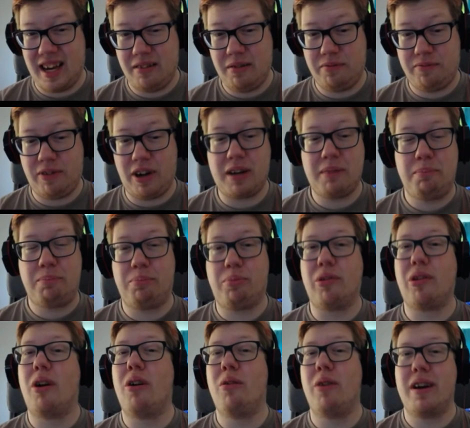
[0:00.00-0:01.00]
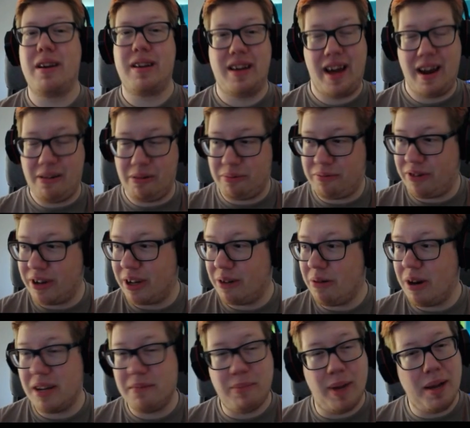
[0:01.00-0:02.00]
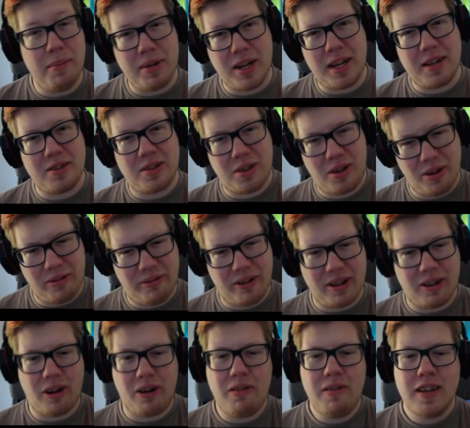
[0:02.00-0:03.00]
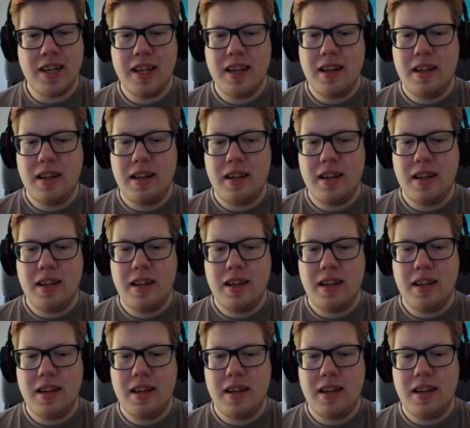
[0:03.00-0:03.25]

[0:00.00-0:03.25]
I will fucking blow everything away. Maybe that is a good thing though.